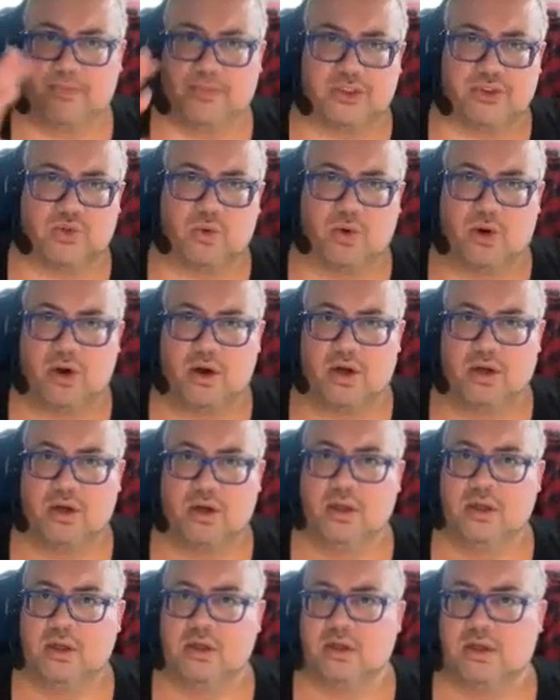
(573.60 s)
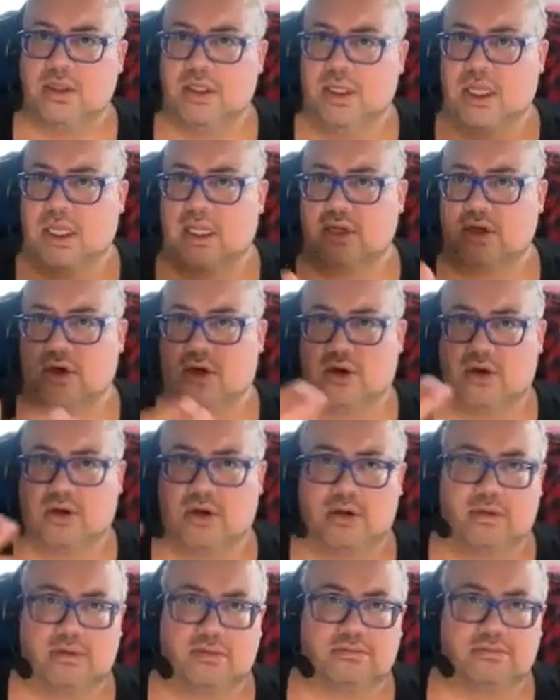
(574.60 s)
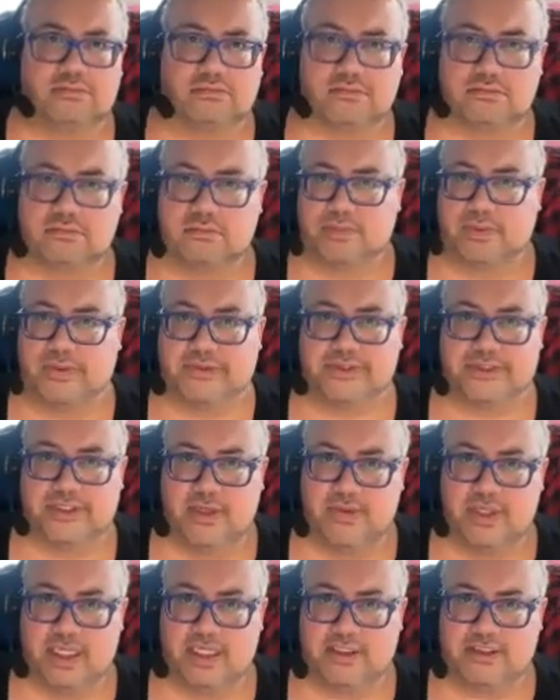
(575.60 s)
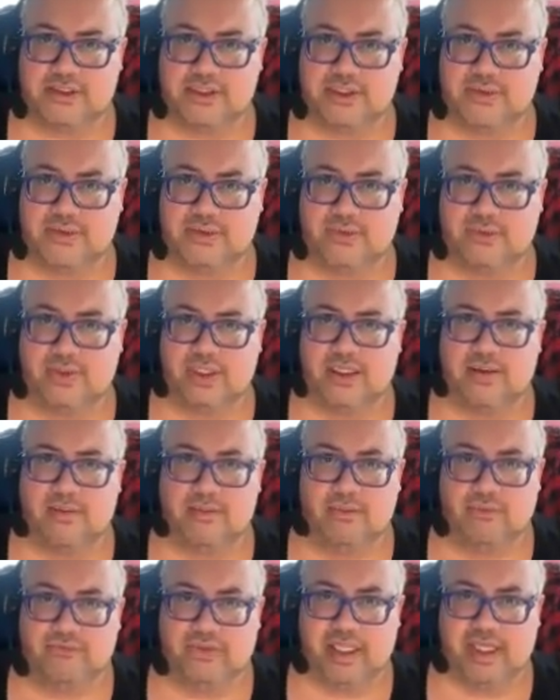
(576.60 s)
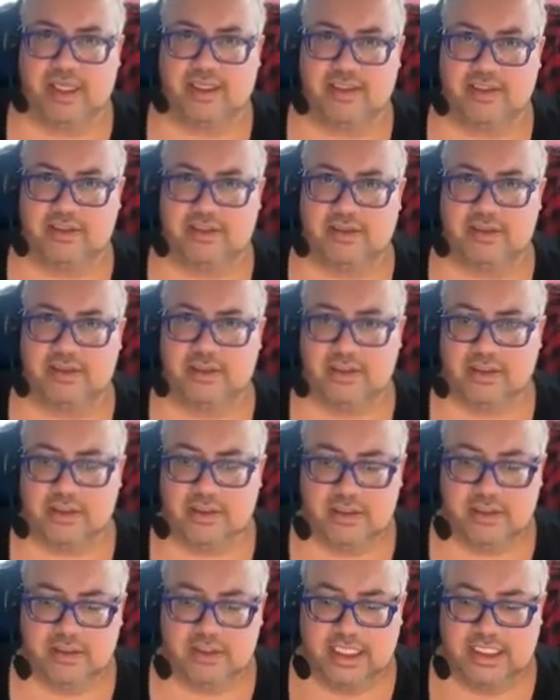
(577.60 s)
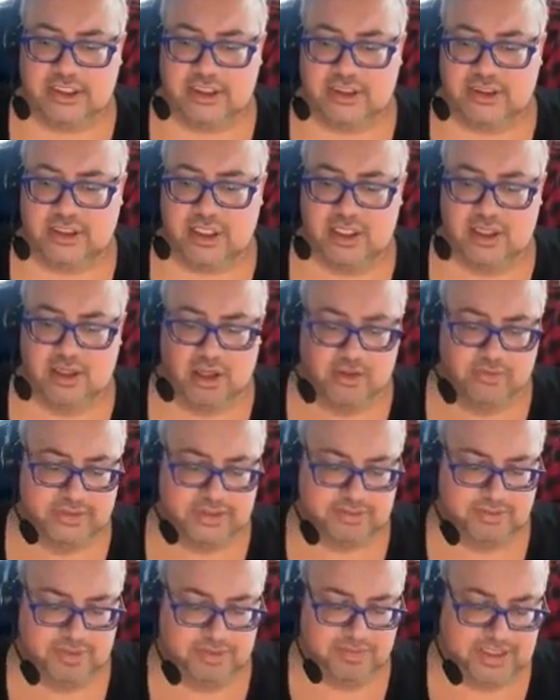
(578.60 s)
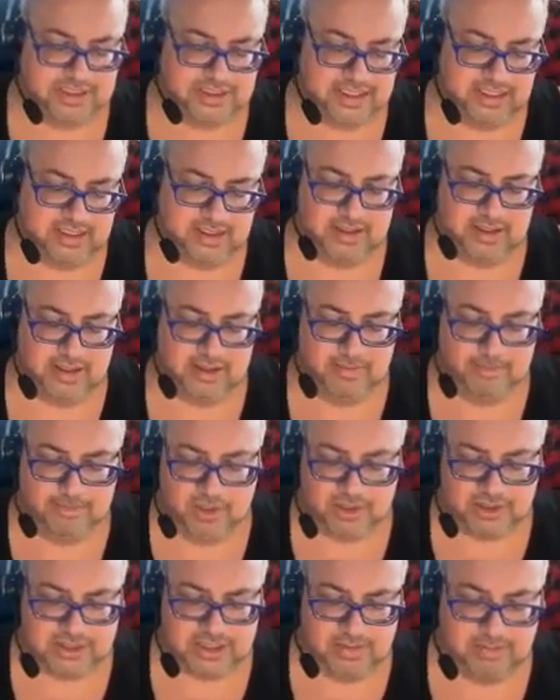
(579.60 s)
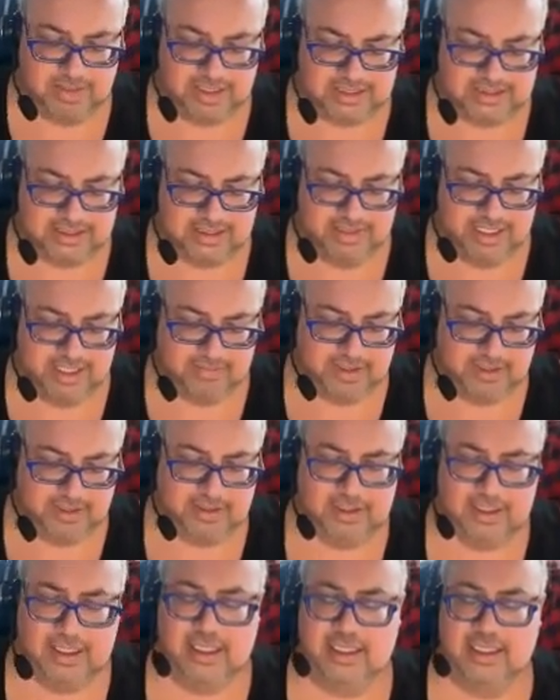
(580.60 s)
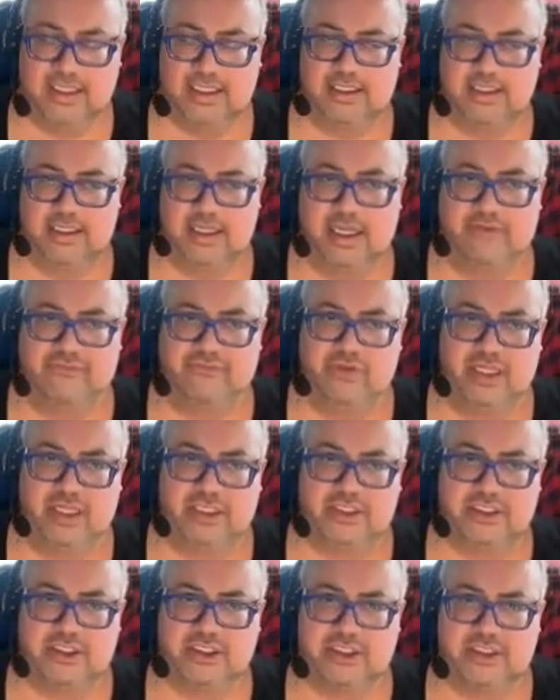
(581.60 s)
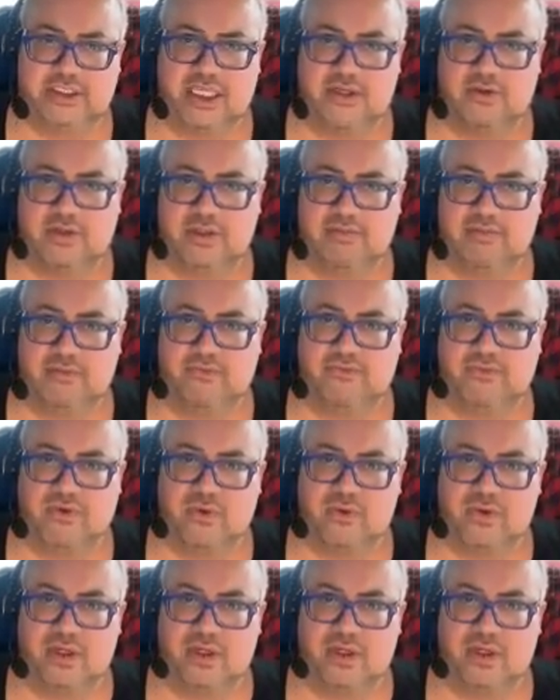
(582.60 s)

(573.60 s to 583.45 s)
repertoire, in her persona to move ahead. Like, she's going to always be busy, booked and busy, baby. And I feel like she just can only move